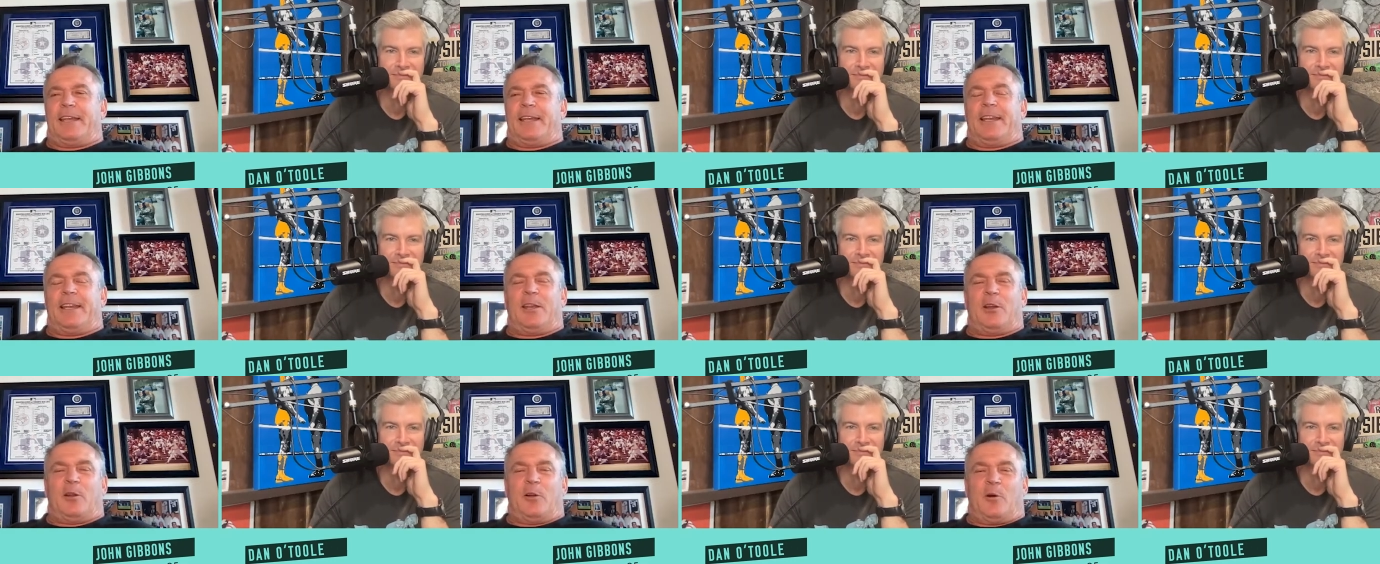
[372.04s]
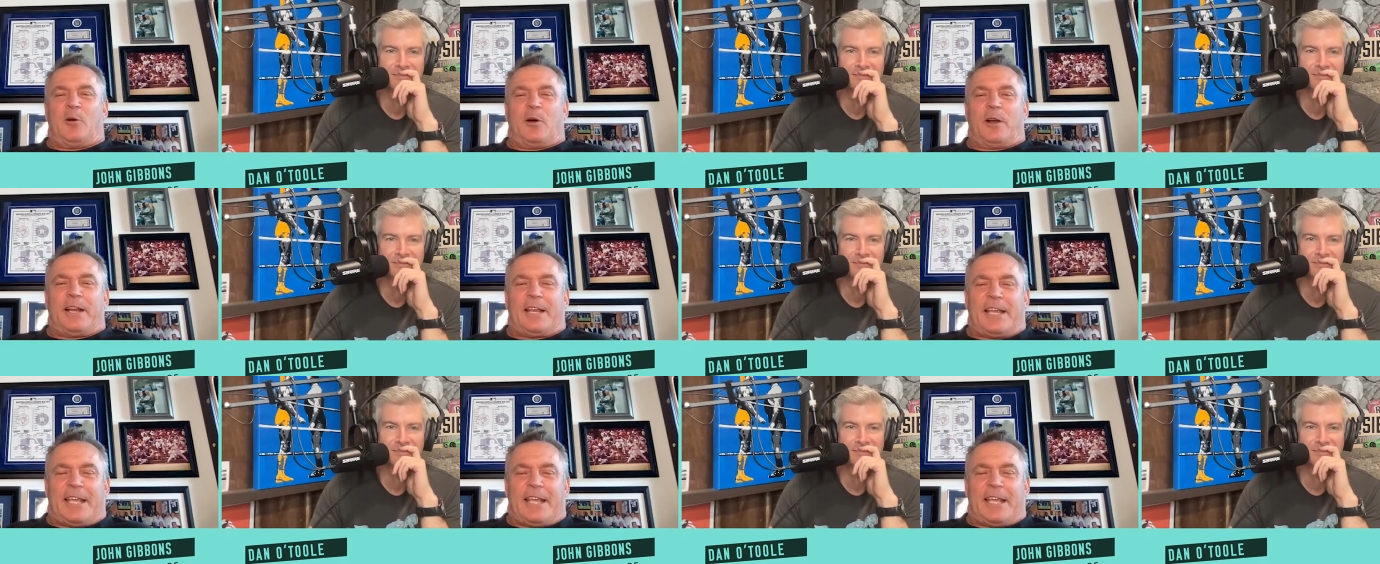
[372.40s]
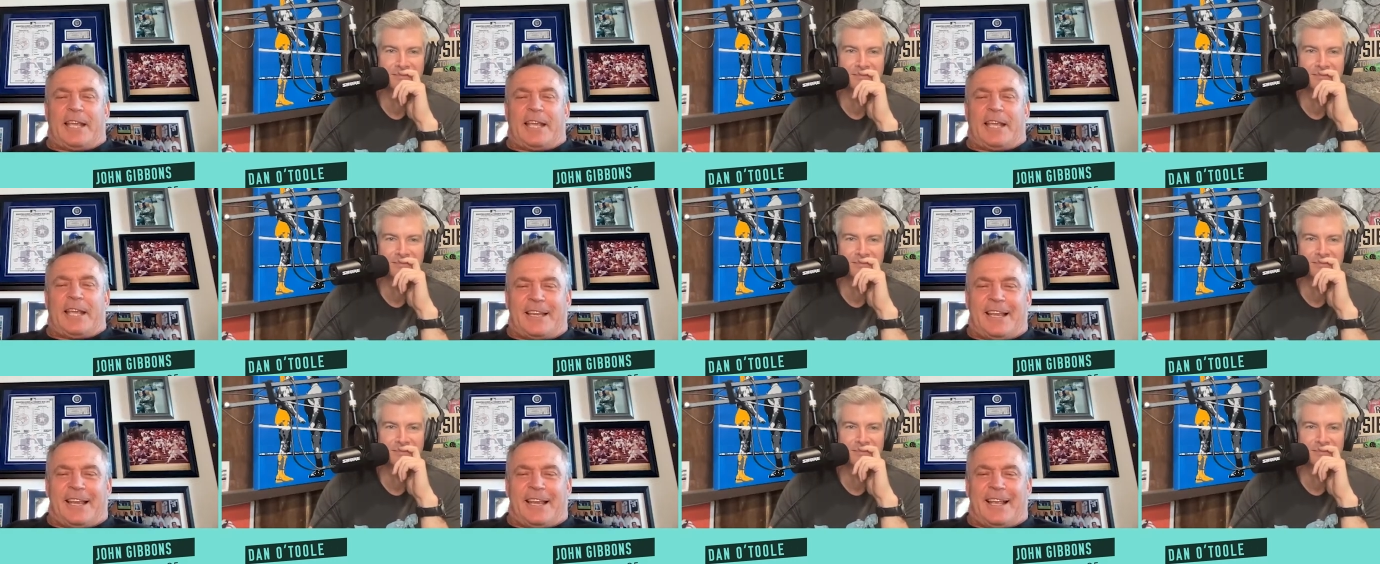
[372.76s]
Speaker 1: you know,
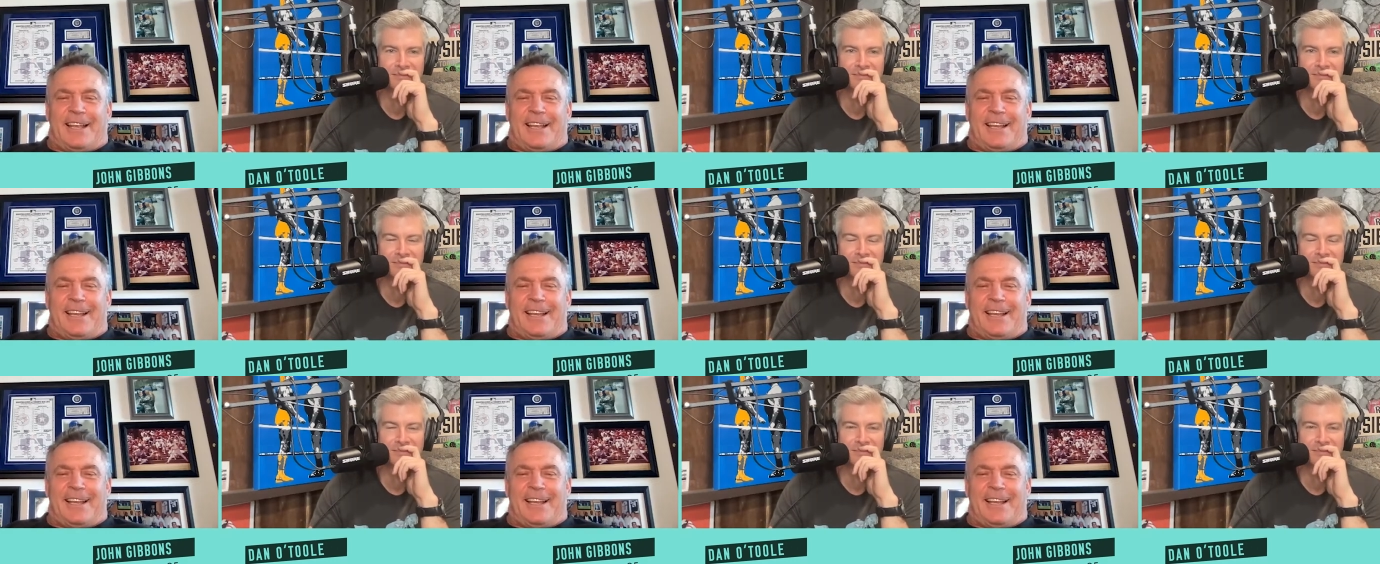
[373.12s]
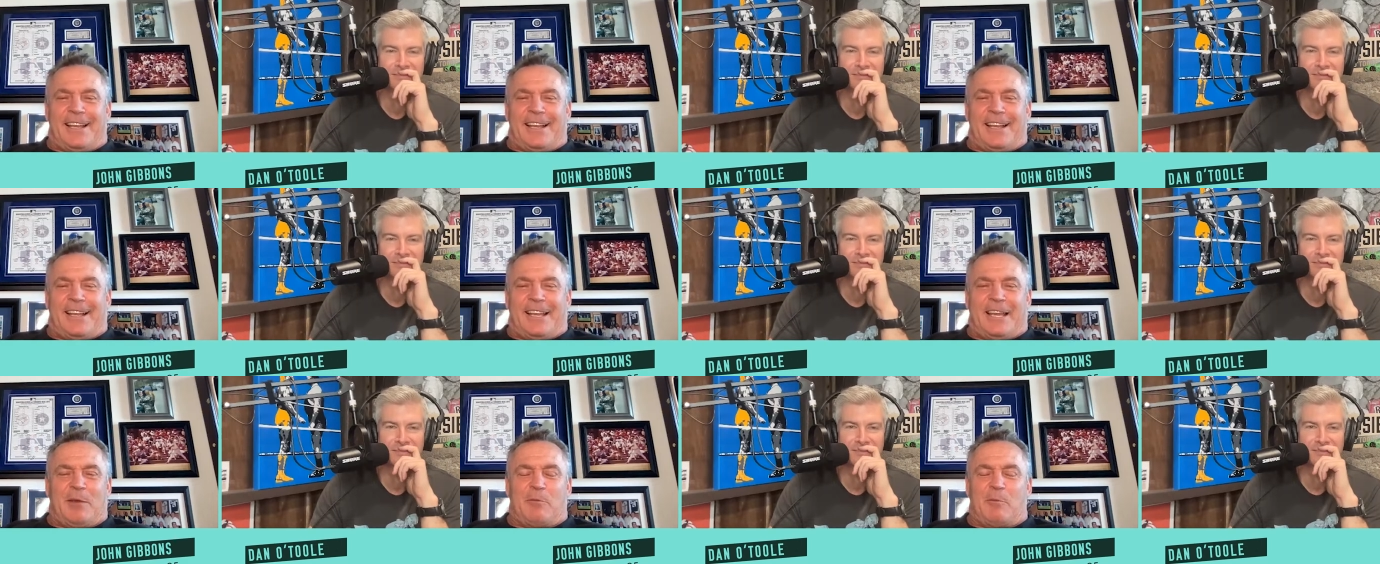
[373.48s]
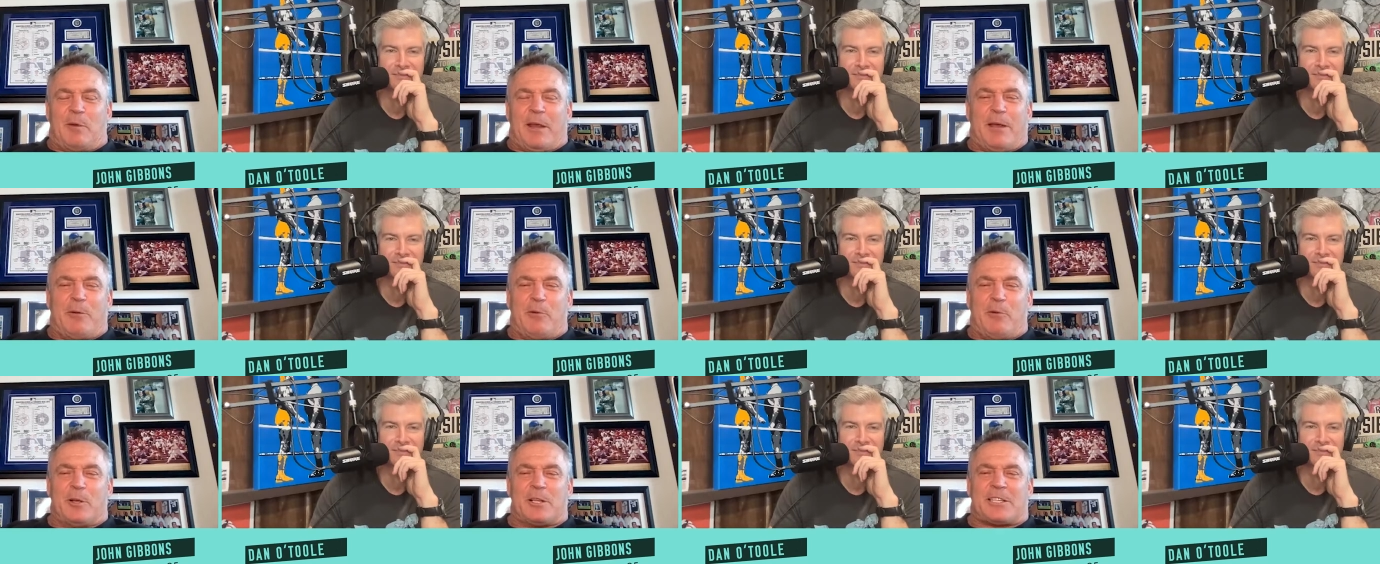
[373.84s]
he
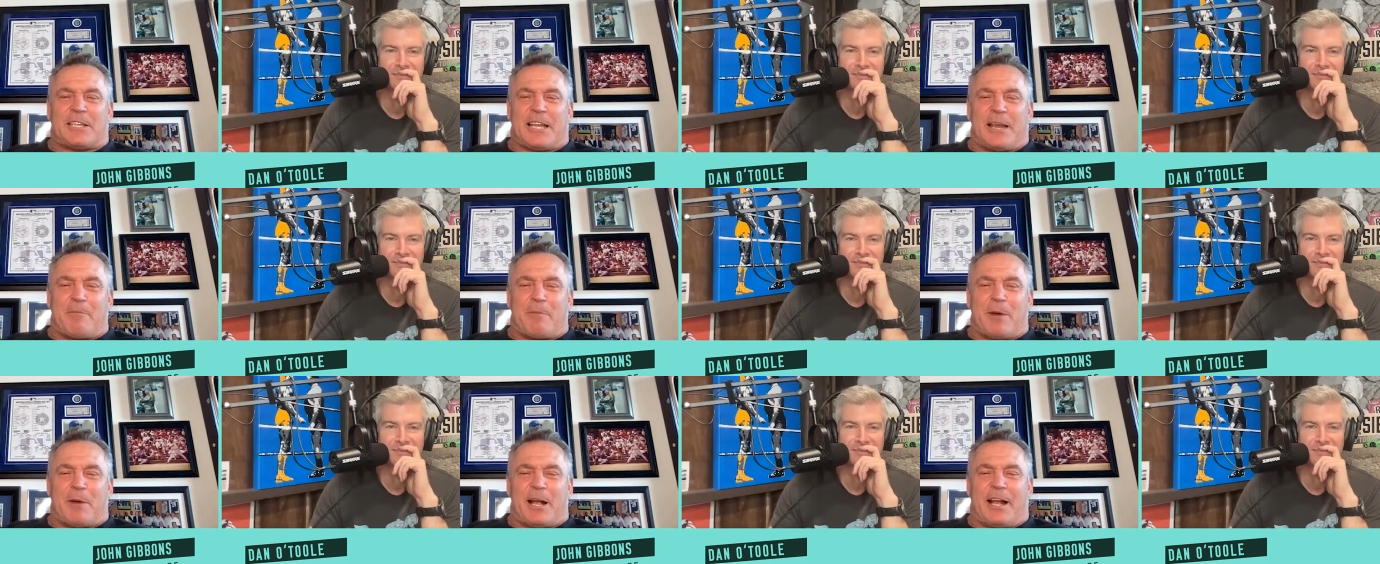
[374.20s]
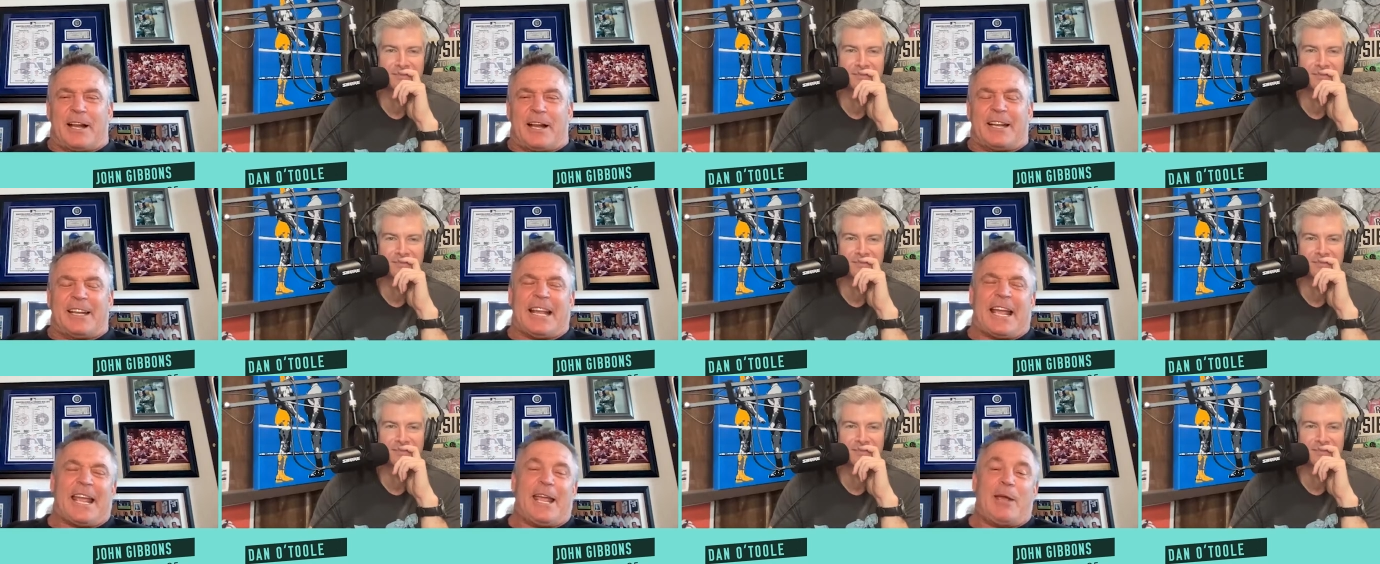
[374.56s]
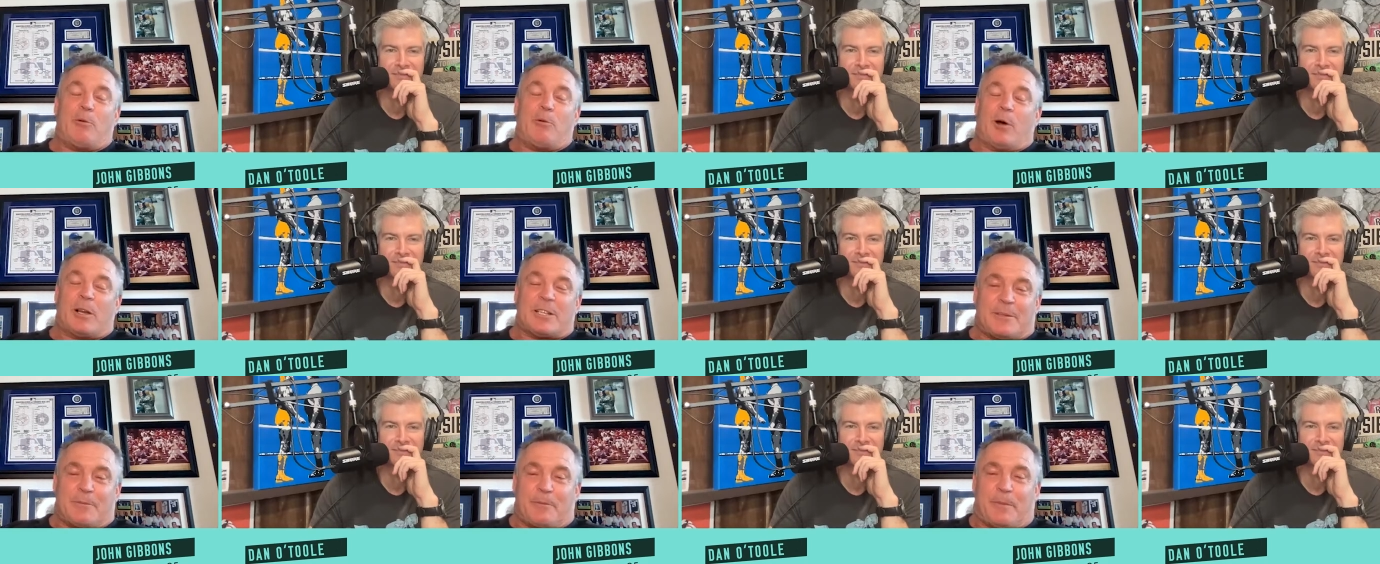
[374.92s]
wouldn't say much. On a day
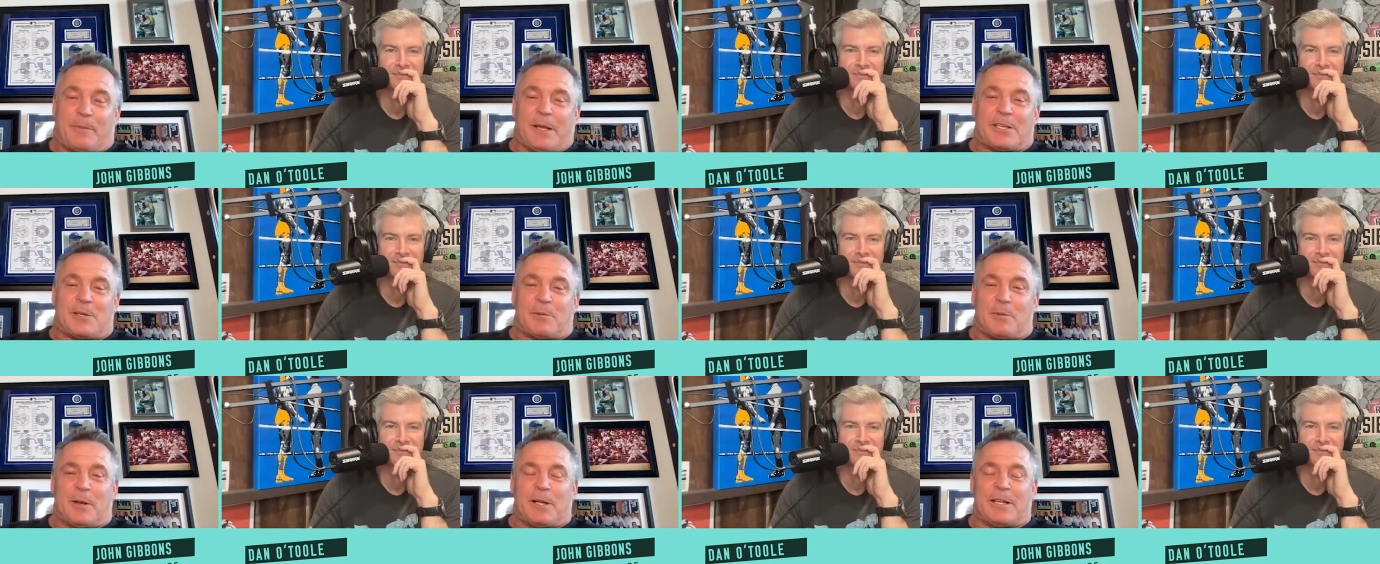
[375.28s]
he wasn't pitching,